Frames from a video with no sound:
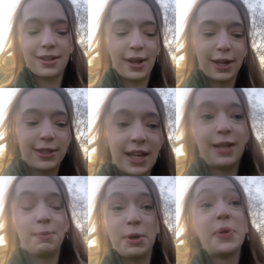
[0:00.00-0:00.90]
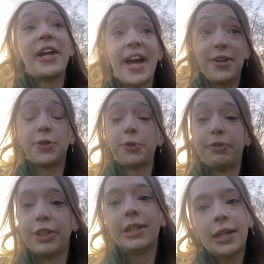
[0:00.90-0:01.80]
like taking me on the actual
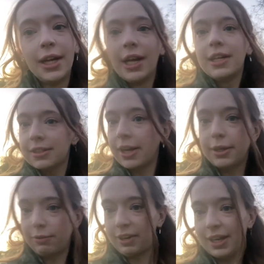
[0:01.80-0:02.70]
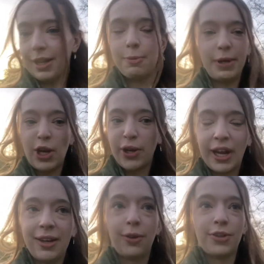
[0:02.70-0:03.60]
route, so hopefully there'll be no
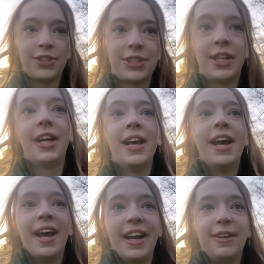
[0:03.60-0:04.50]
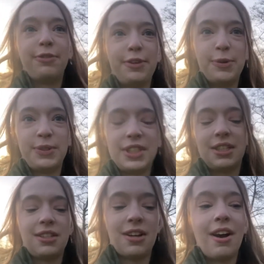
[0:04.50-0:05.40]
getting lost in fields this
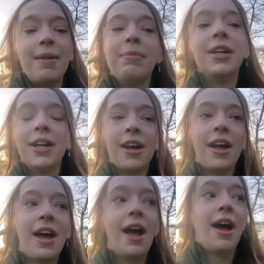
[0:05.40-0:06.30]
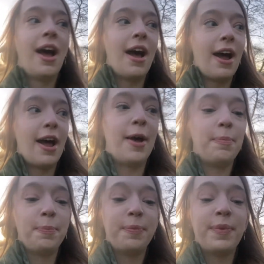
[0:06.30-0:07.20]
time.
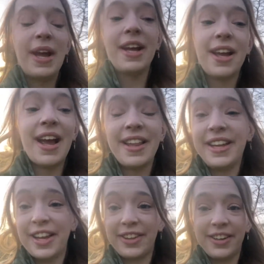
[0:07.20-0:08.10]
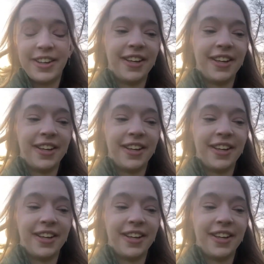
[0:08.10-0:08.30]
And the other